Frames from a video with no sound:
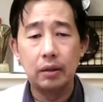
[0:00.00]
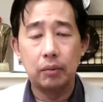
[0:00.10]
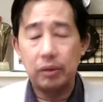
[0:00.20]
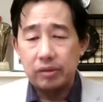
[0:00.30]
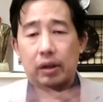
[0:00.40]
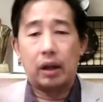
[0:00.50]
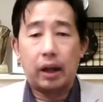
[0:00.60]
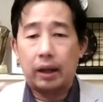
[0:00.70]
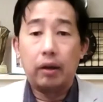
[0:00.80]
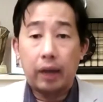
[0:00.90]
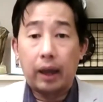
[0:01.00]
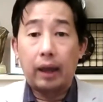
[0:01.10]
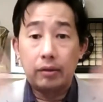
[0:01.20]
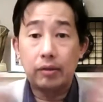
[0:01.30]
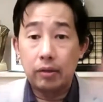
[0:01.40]
Whereas like, okay,
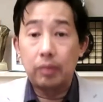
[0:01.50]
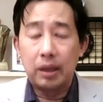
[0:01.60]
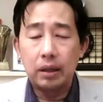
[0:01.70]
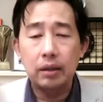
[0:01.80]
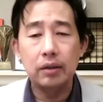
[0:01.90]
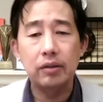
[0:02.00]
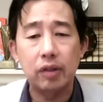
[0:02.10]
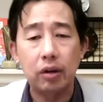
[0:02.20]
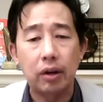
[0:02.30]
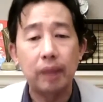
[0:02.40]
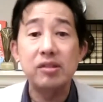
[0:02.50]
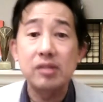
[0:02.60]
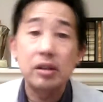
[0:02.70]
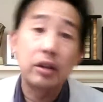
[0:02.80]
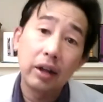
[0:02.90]
sue me. So I'm
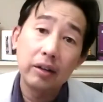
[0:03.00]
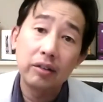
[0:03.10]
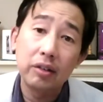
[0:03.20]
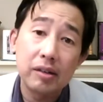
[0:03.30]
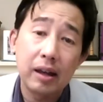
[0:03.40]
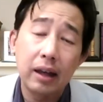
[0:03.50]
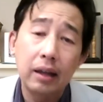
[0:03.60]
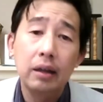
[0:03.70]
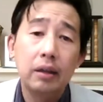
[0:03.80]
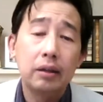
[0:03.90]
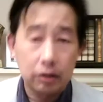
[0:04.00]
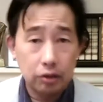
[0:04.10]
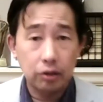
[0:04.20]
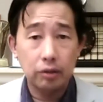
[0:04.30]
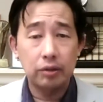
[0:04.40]
still going to say the
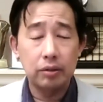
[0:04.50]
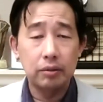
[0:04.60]
truth.